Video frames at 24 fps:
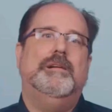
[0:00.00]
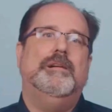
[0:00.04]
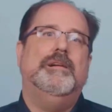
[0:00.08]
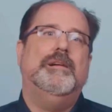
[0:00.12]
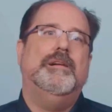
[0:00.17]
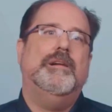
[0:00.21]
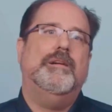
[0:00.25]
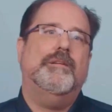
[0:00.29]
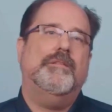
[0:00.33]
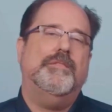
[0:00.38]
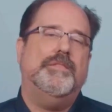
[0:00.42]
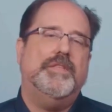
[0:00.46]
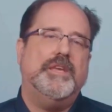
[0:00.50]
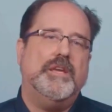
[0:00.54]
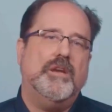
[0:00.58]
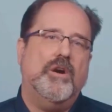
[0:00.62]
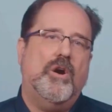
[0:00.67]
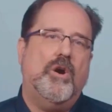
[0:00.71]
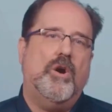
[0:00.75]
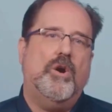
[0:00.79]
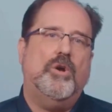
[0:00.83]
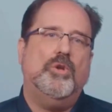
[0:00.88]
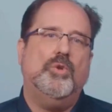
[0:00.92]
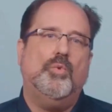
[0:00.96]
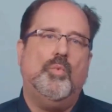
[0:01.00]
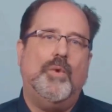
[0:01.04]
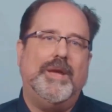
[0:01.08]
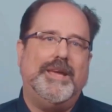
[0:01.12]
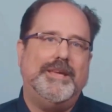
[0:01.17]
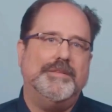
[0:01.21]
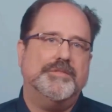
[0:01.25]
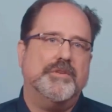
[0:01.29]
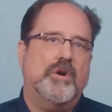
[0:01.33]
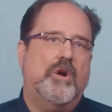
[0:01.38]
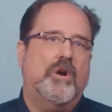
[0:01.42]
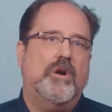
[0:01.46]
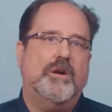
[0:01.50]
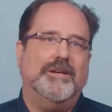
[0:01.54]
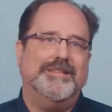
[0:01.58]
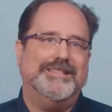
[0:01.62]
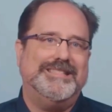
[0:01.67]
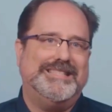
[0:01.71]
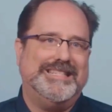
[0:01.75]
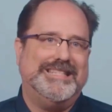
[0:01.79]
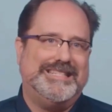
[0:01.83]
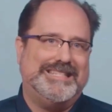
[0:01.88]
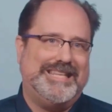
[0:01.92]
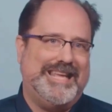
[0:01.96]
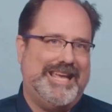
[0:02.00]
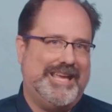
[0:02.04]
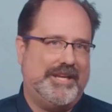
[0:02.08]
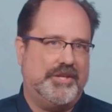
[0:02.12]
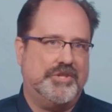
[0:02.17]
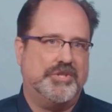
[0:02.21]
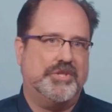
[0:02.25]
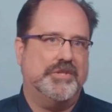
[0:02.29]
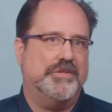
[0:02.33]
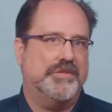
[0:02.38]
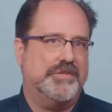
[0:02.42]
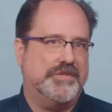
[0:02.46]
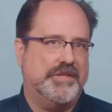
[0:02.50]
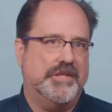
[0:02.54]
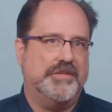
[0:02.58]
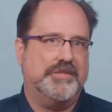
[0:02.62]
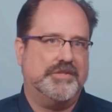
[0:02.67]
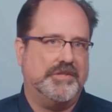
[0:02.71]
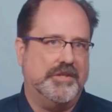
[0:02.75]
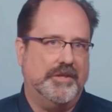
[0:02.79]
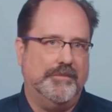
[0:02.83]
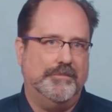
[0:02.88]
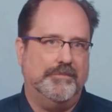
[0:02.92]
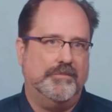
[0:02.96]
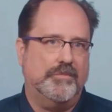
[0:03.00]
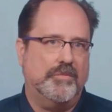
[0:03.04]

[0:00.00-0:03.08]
The always-on detection system